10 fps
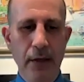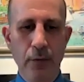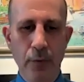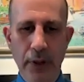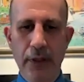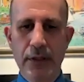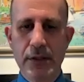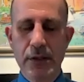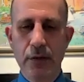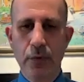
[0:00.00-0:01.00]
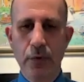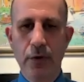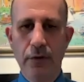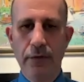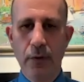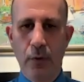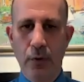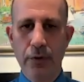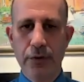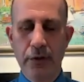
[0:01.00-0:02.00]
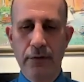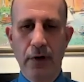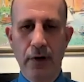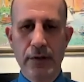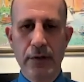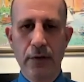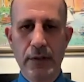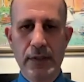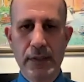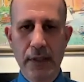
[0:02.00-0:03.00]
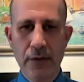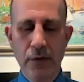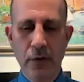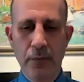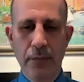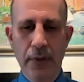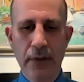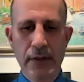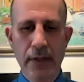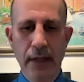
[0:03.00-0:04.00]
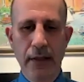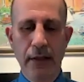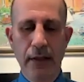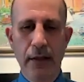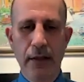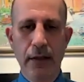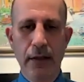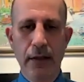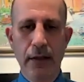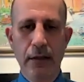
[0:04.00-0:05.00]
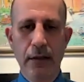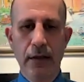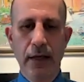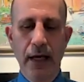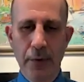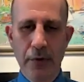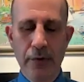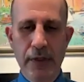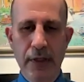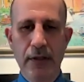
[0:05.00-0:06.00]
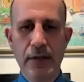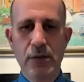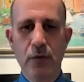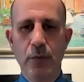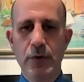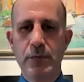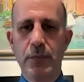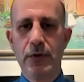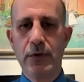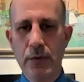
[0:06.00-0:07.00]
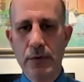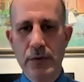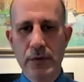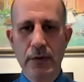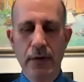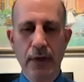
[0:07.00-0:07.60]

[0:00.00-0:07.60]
really, this is the root of the origin of carcinoid syndrome, because then the chemicals that these tumors produce,